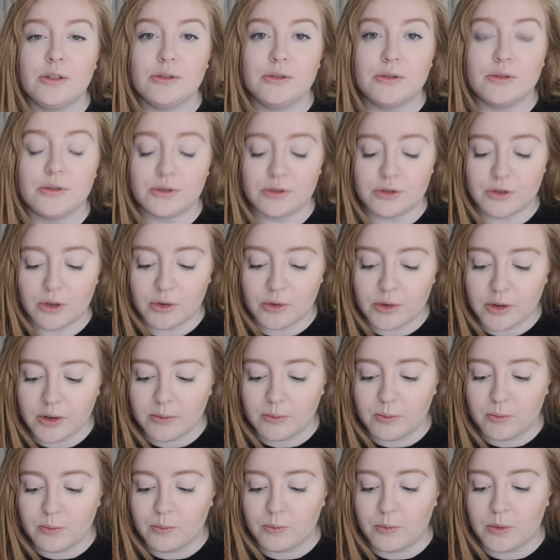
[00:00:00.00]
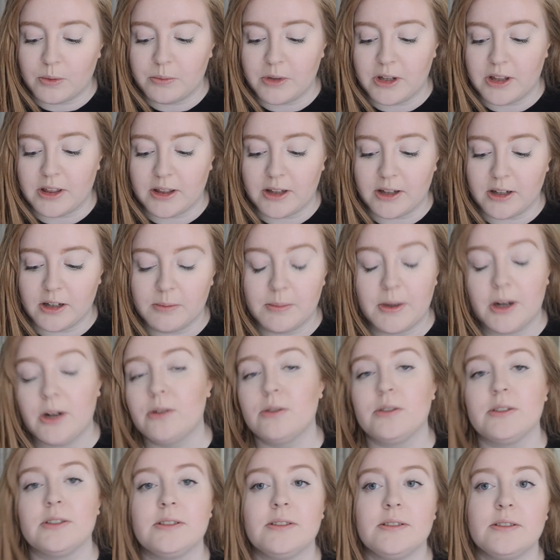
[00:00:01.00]
So when we think about
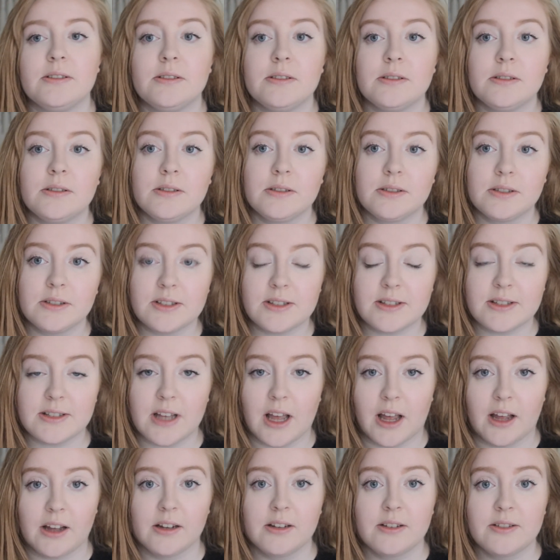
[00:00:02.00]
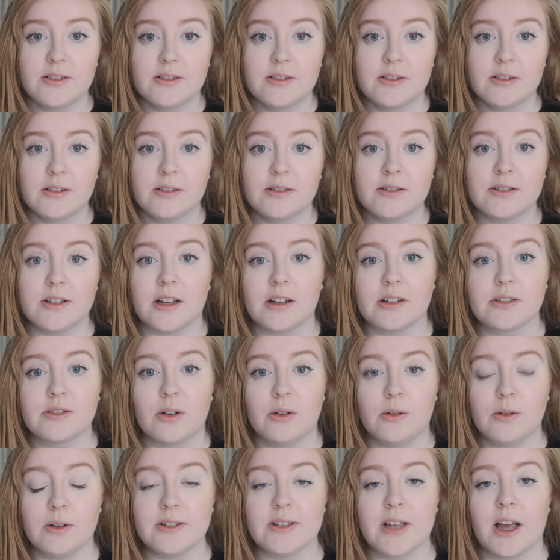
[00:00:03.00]
sex
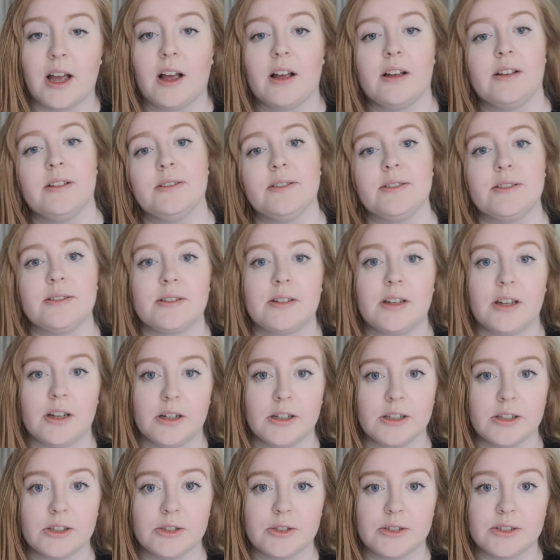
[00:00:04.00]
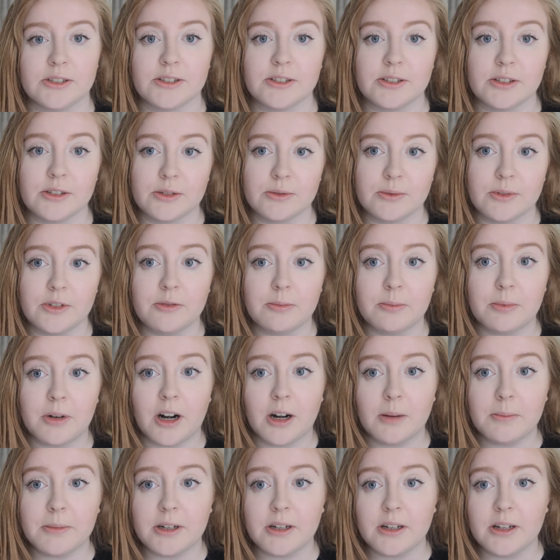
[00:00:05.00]
always has characteristics. We have
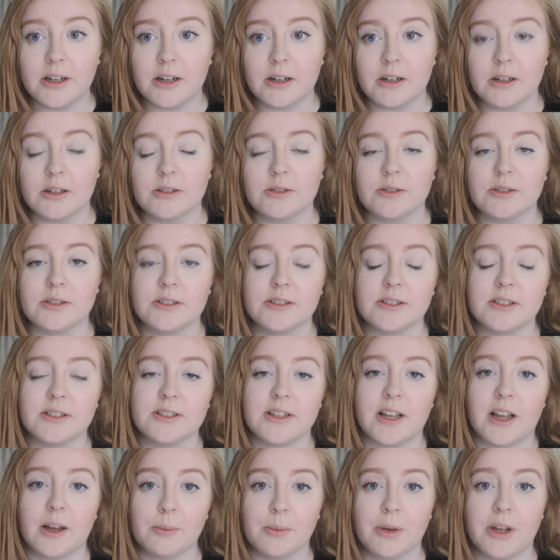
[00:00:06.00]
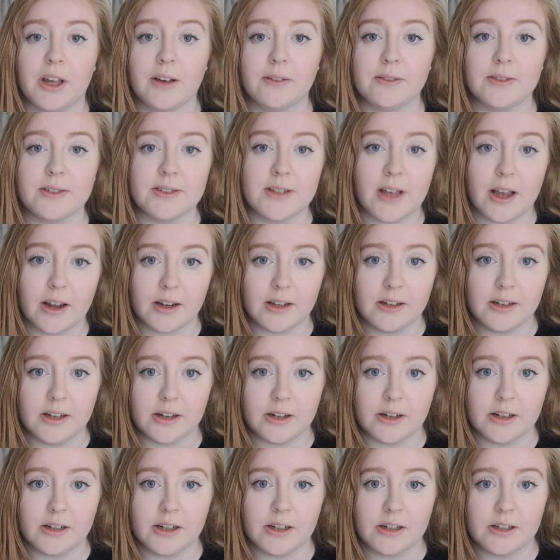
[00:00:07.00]
primary characteristics and we have
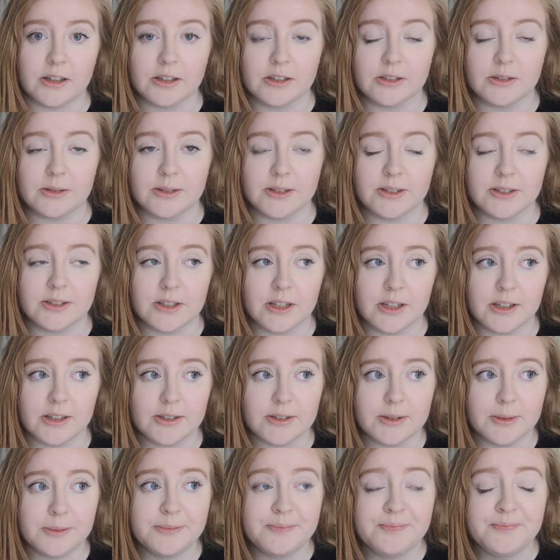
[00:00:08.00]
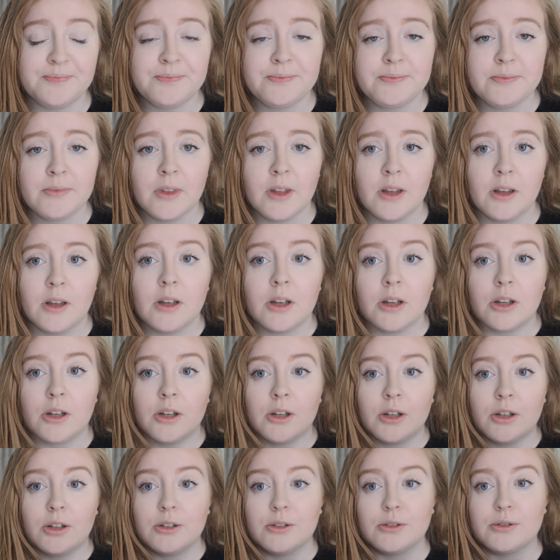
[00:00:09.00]
secondary characteristics.
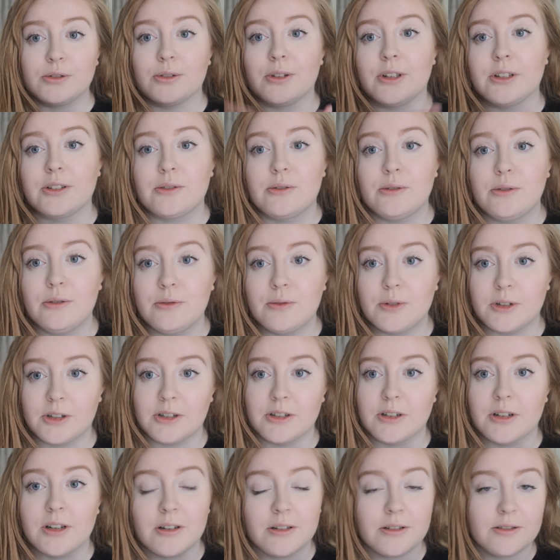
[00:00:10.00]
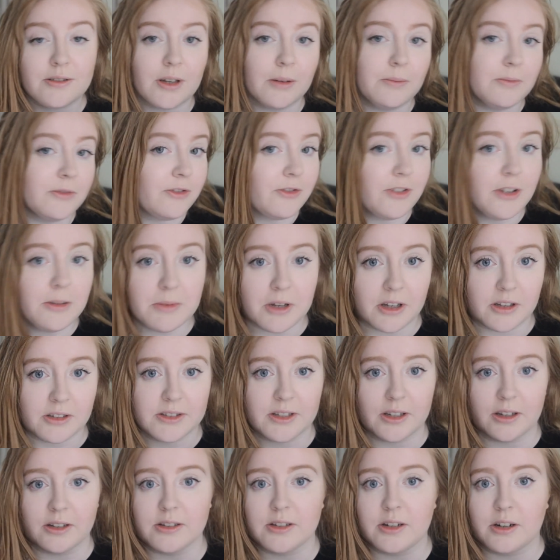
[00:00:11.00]
So let's go over some female
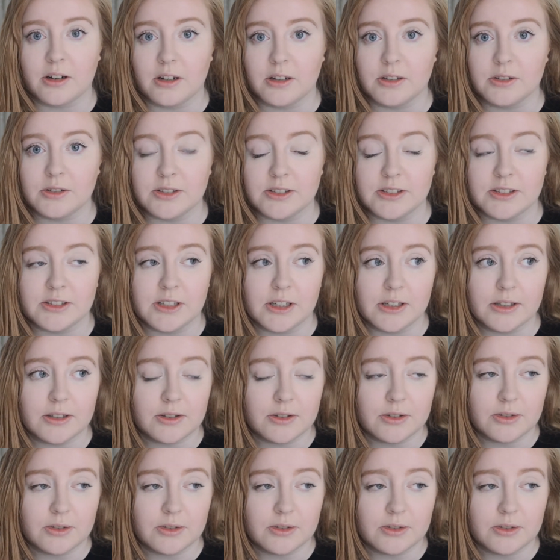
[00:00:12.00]
sex characteristics.